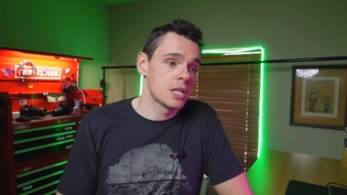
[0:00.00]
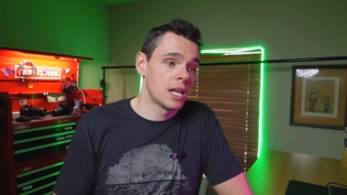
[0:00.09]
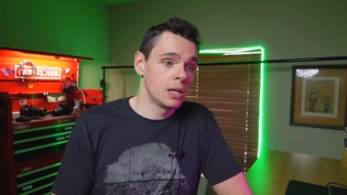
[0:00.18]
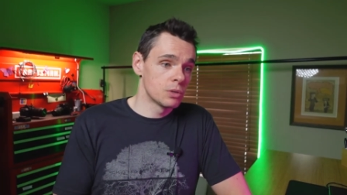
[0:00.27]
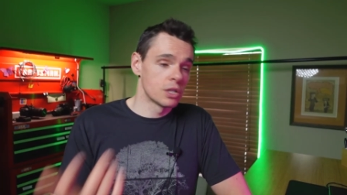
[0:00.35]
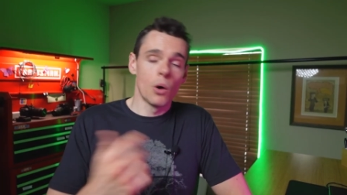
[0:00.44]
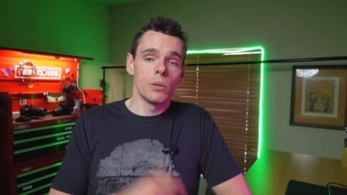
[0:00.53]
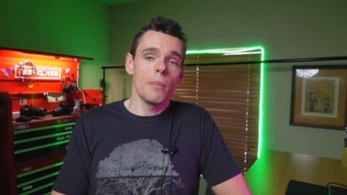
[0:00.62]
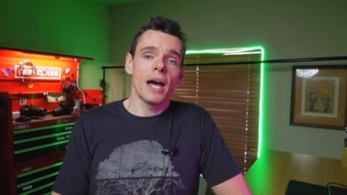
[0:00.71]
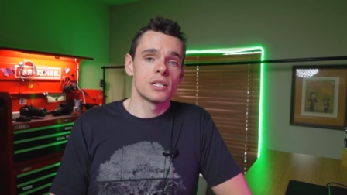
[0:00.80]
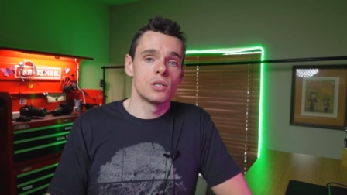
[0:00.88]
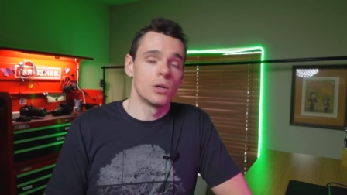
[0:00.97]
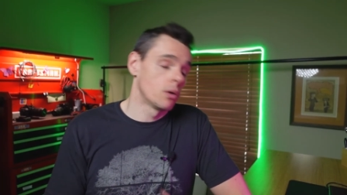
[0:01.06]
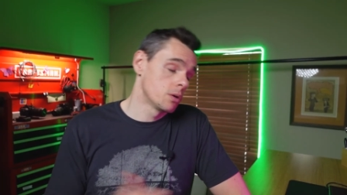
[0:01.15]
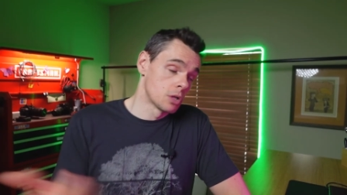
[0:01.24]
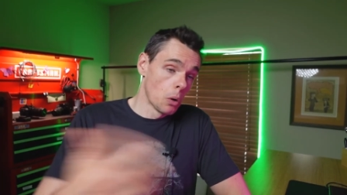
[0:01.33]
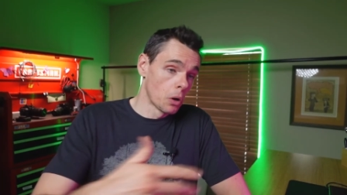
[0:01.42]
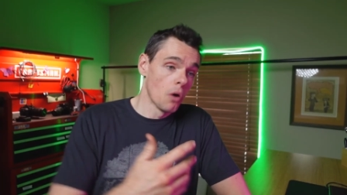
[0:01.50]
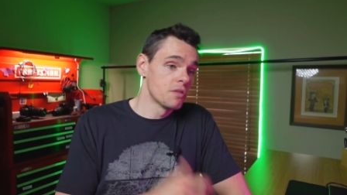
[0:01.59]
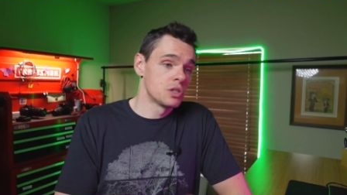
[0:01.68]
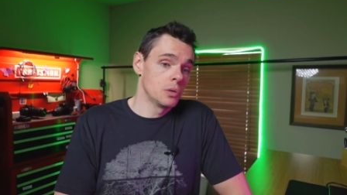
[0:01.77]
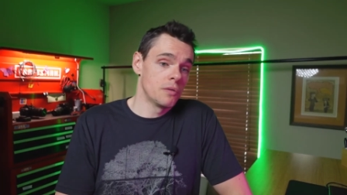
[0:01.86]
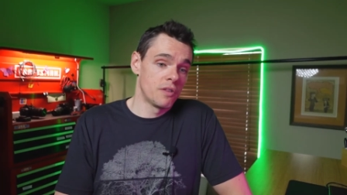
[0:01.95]
and he was going back to it, or he was going over
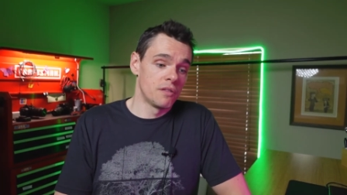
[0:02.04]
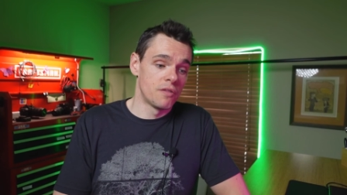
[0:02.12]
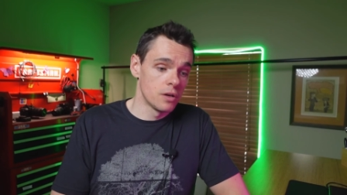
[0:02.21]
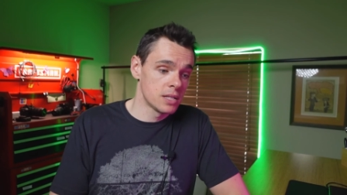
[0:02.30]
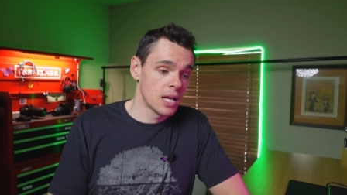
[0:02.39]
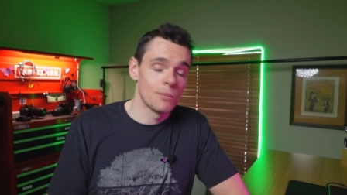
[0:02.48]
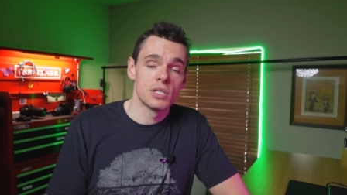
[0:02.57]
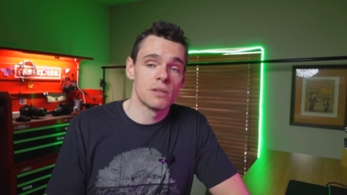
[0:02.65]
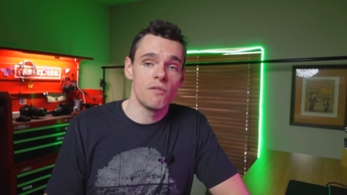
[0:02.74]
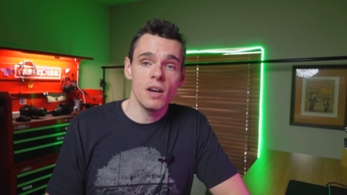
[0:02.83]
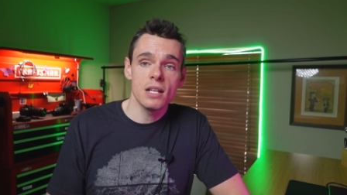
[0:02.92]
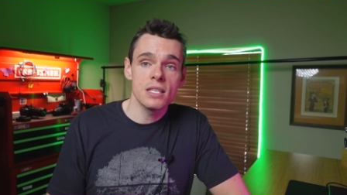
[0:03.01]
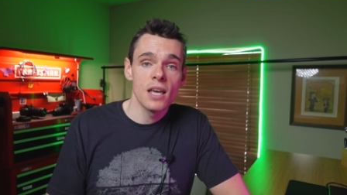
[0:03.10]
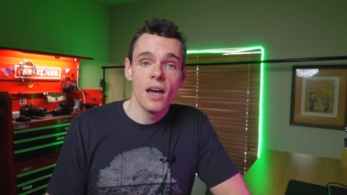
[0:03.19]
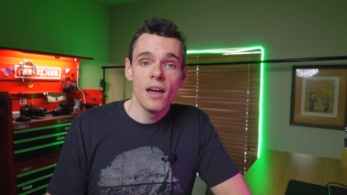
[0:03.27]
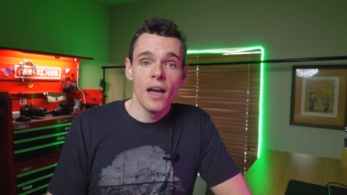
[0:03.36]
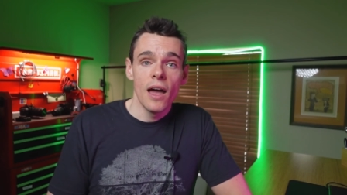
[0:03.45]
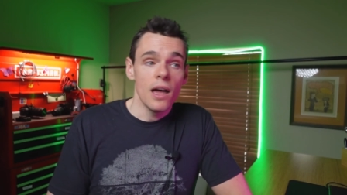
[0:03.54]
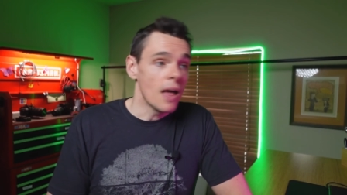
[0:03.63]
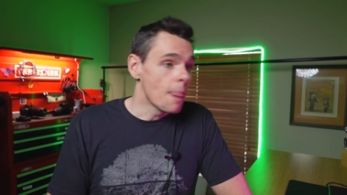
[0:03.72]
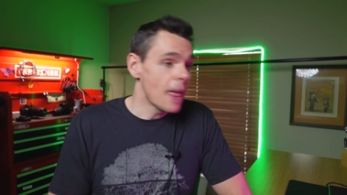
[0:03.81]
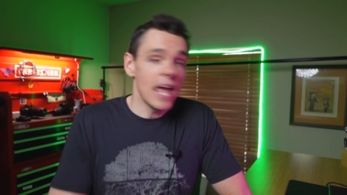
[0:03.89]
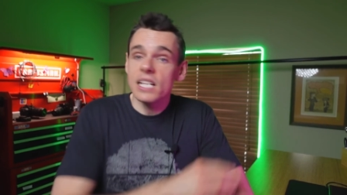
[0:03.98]
to it for the first time with some friends.
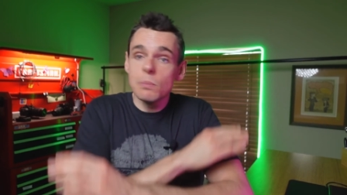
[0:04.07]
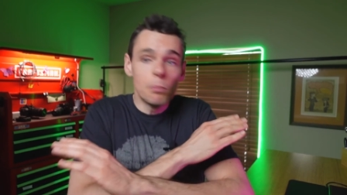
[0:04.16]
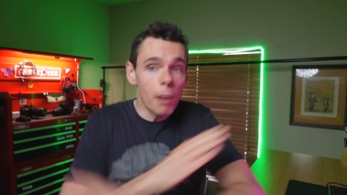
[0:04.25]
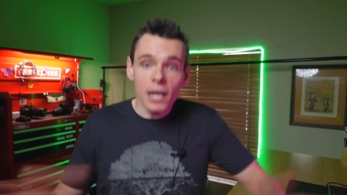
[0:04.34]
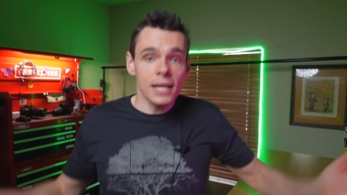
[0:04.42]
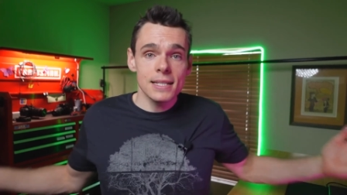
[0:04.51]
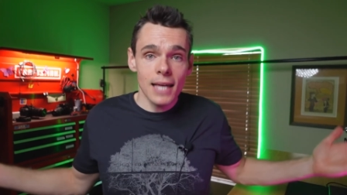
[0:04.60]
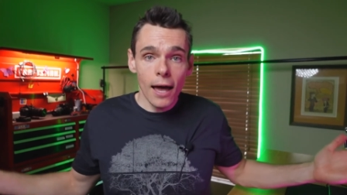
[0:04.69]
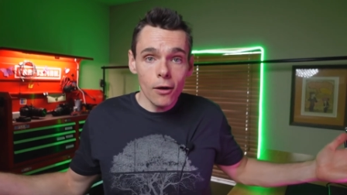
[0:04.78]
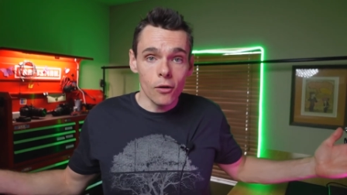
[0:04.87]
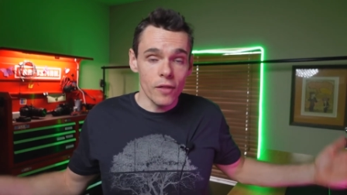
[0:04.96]
It's buggy as hell.